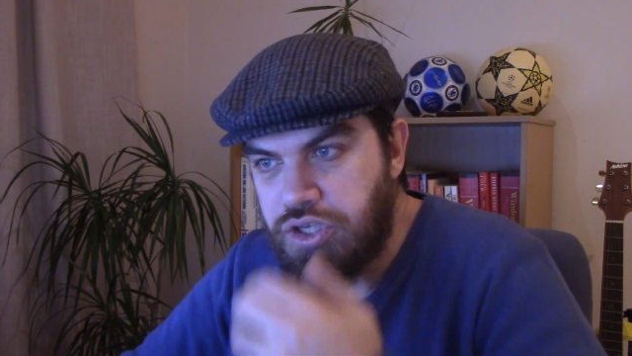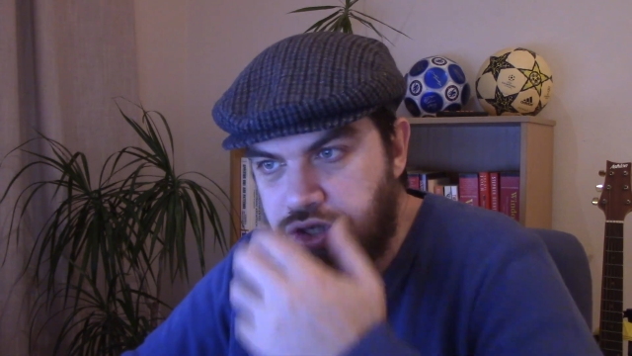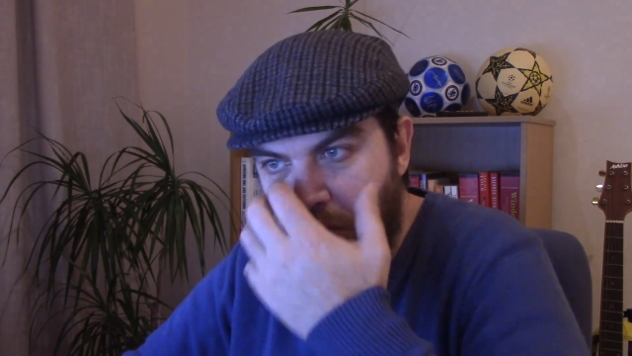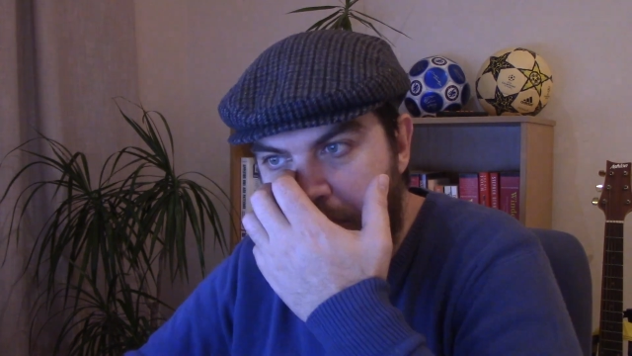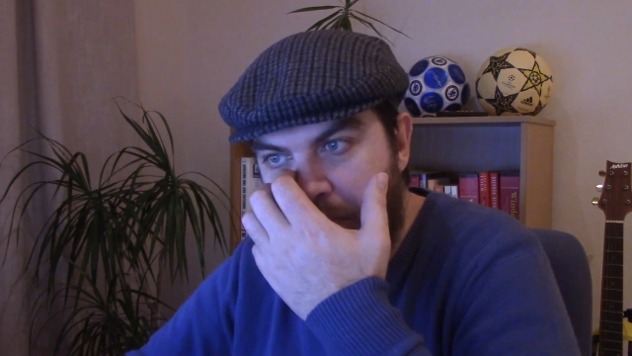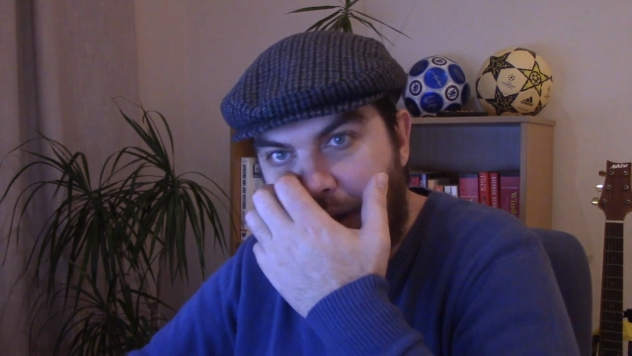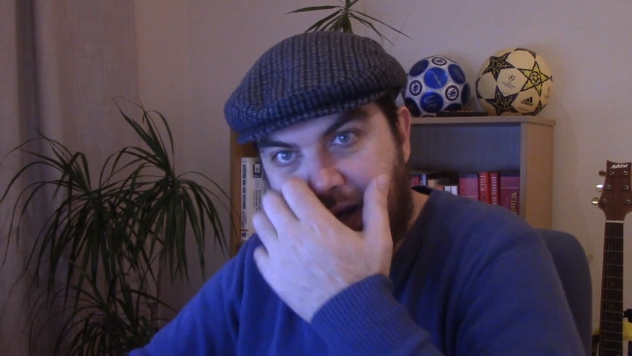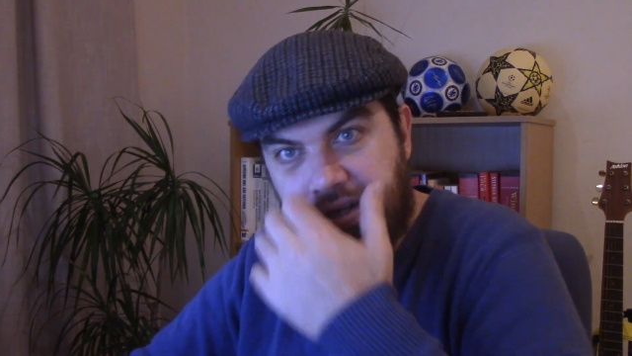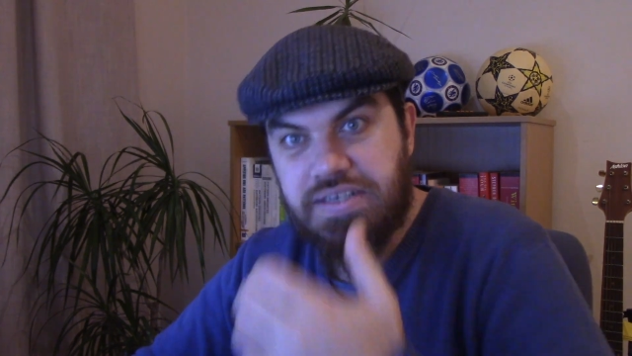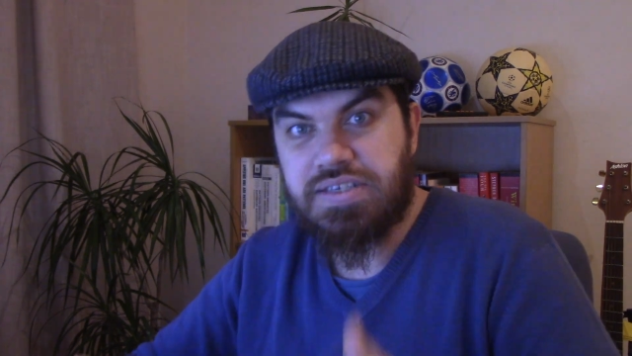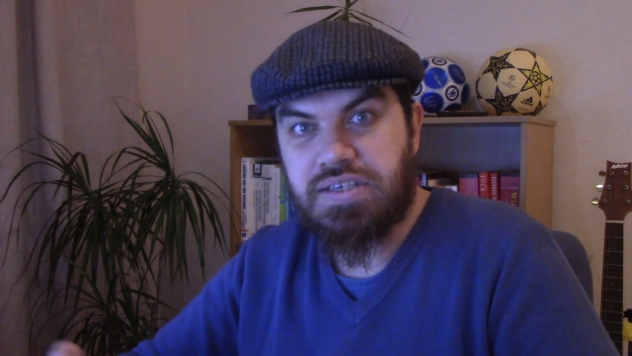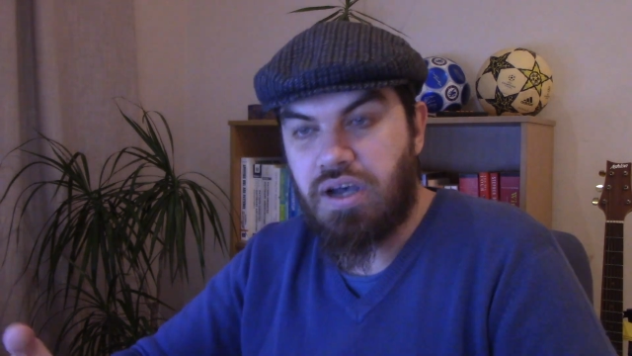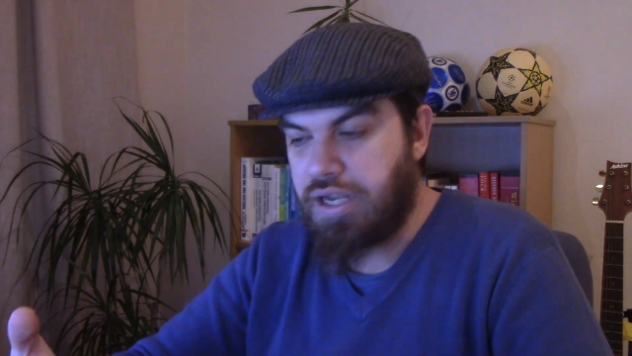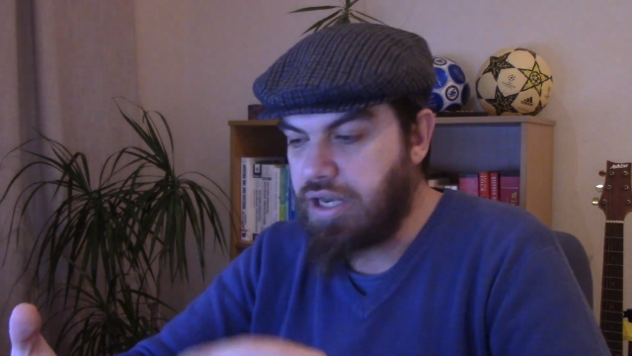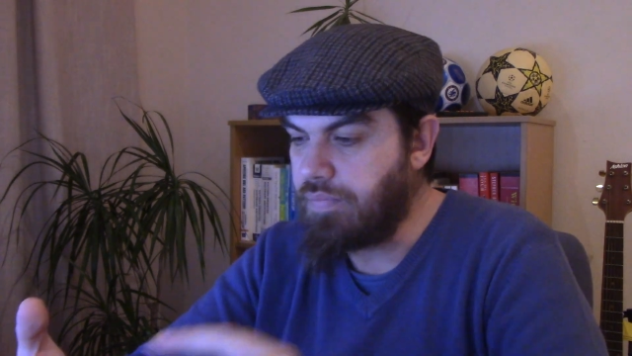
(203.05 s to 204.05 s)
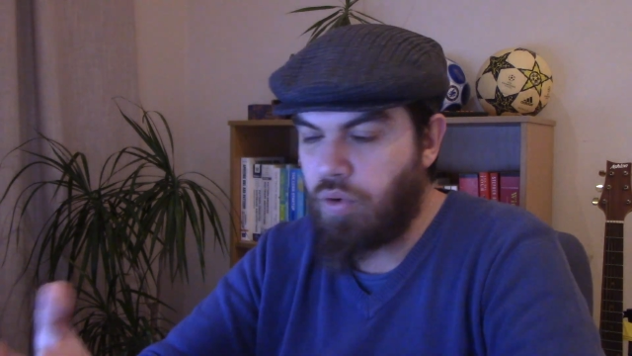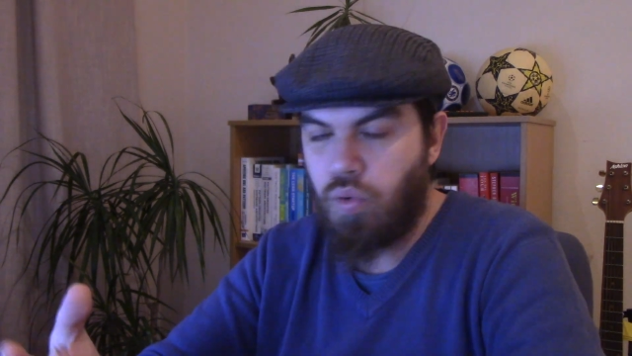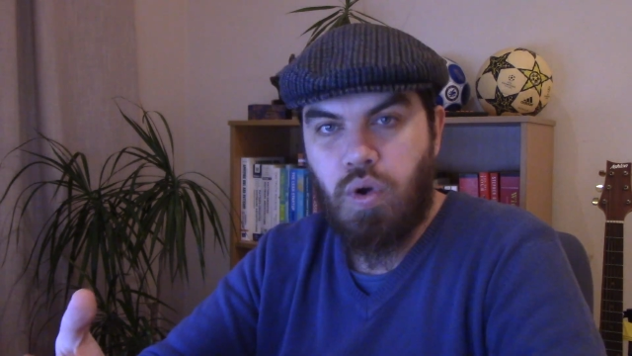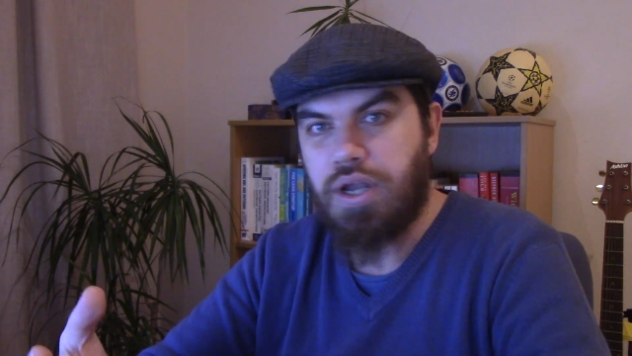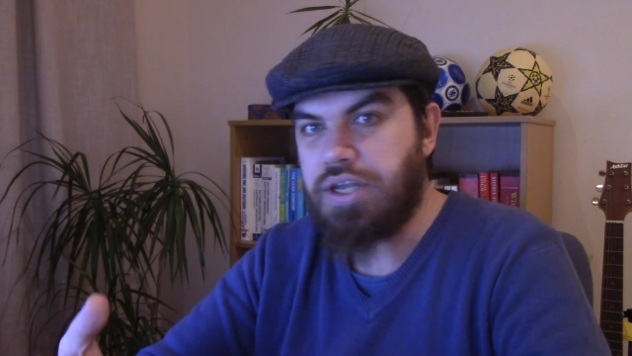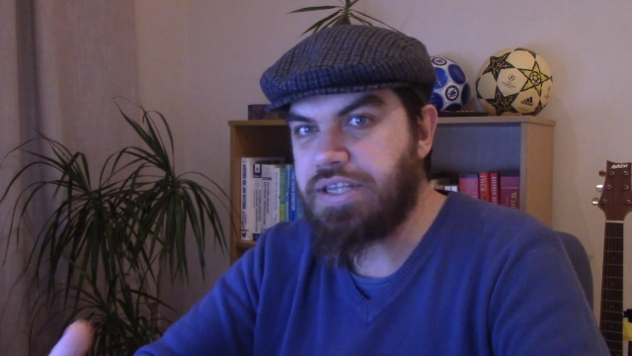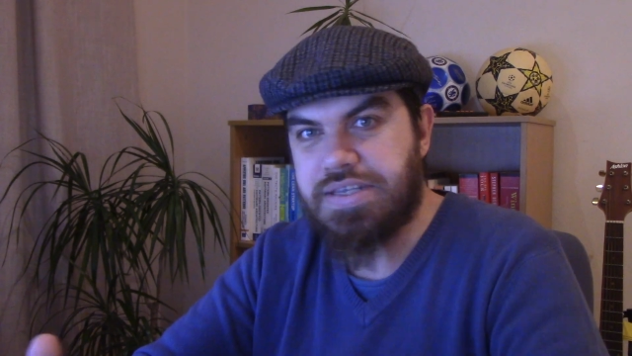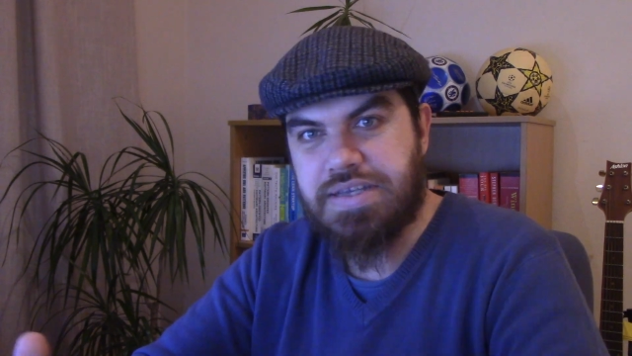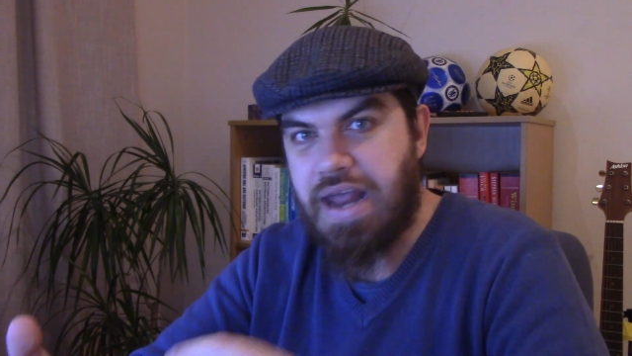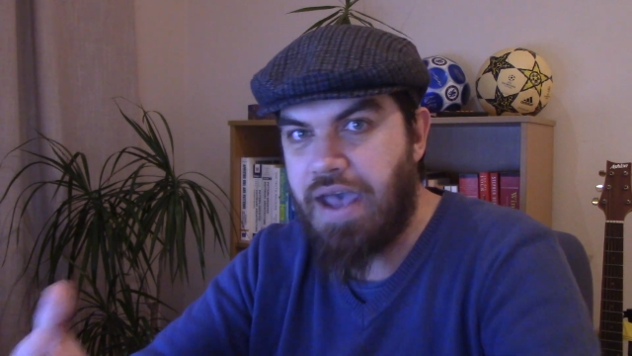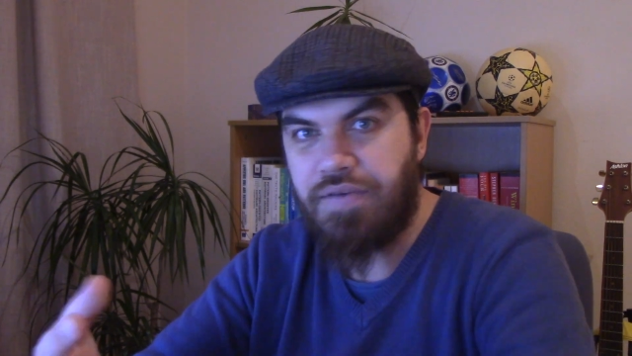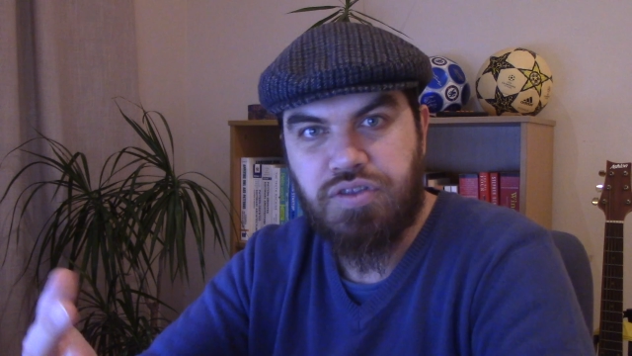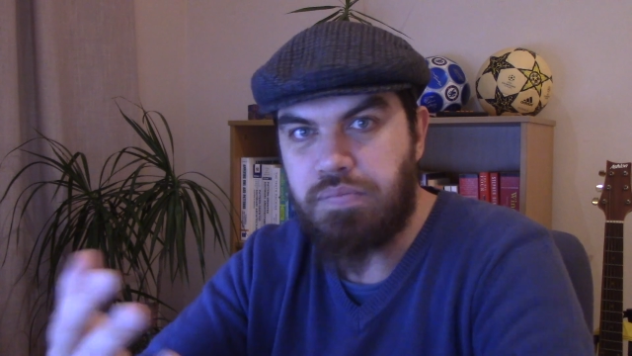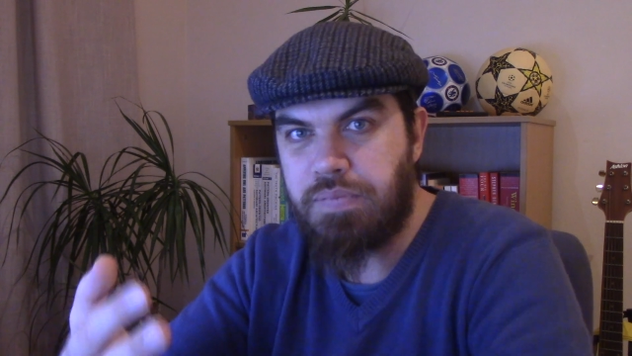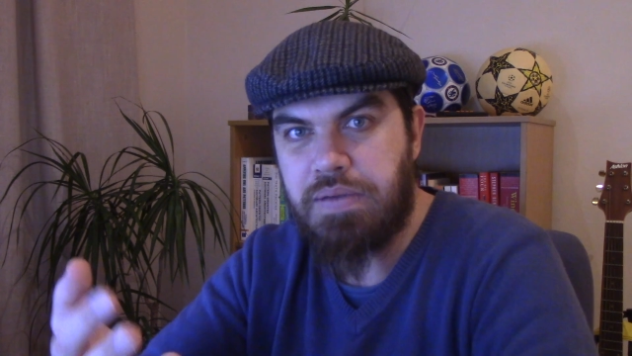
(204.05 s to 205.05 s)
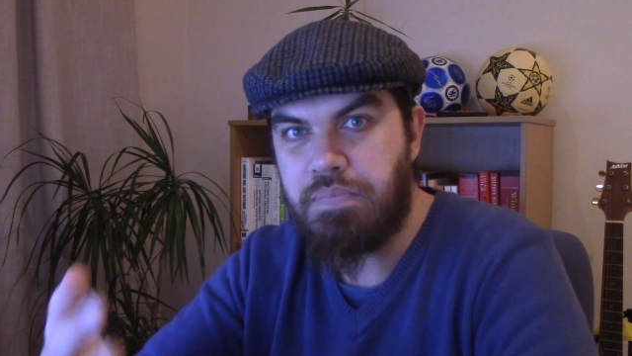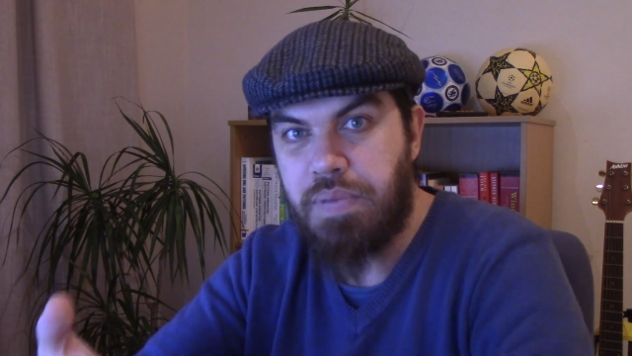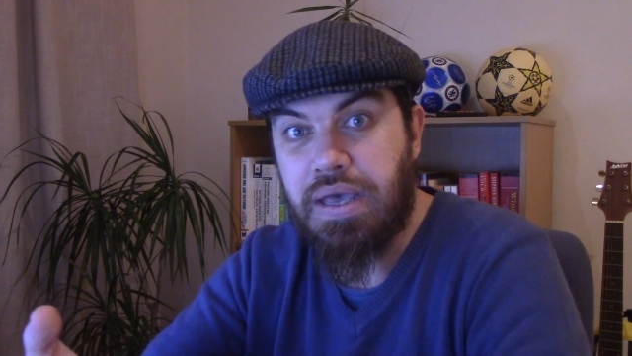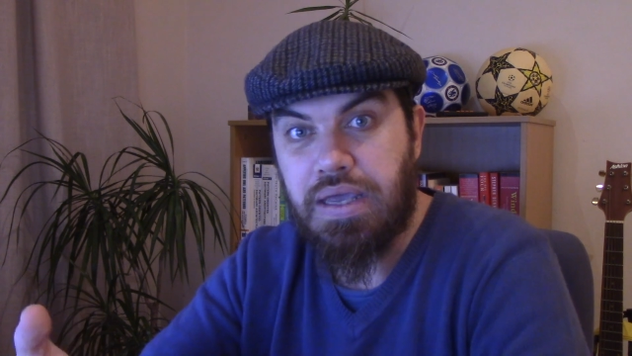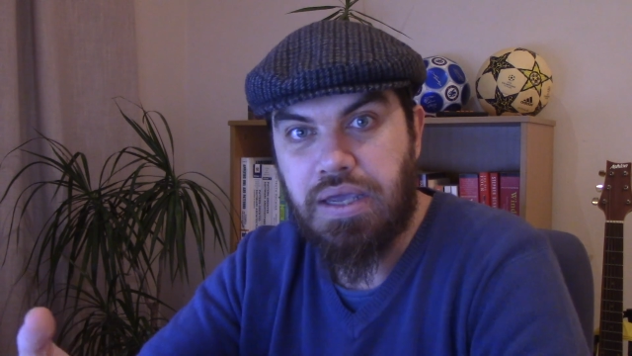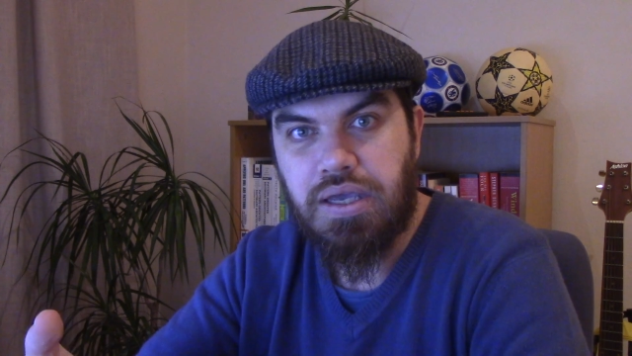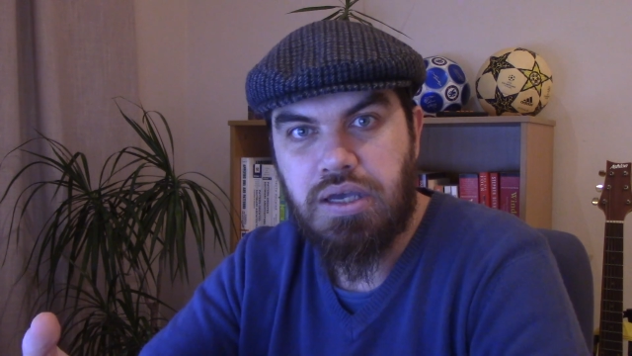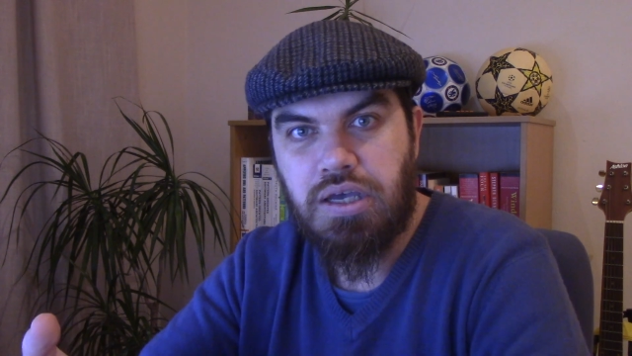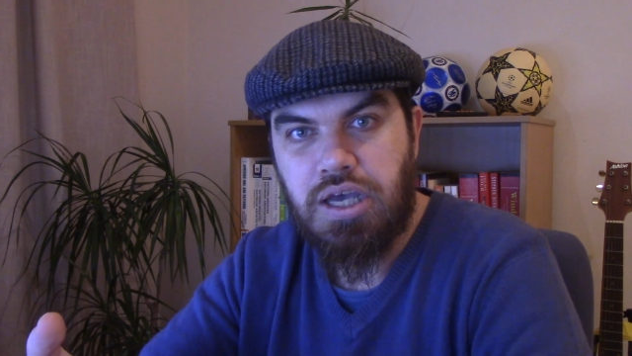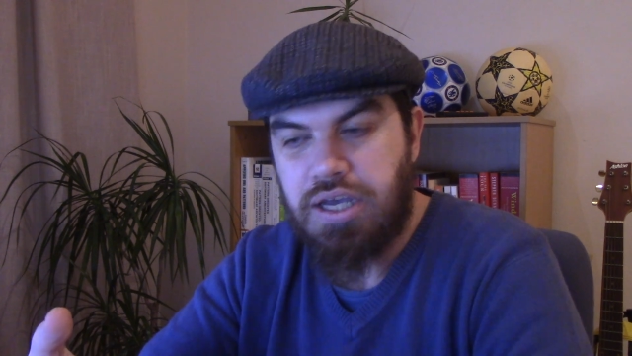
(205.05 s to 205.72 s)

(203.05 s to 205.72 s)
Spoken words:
So big design, number one, doesn't have to be big.